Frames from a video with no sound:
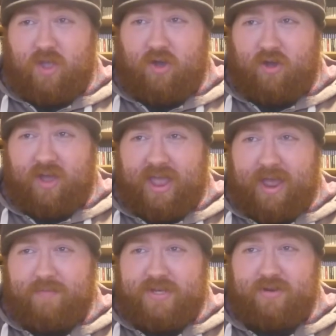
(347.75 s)
are
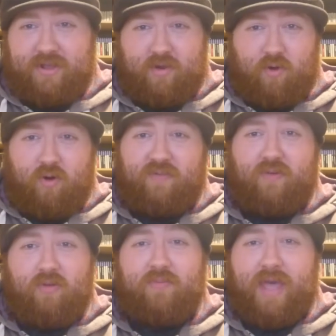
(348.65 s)
absolutely
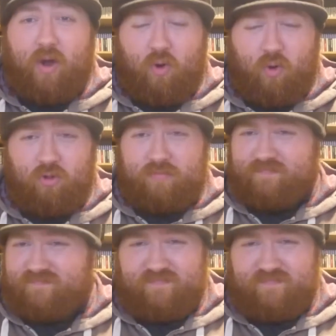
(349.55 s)
awful. They're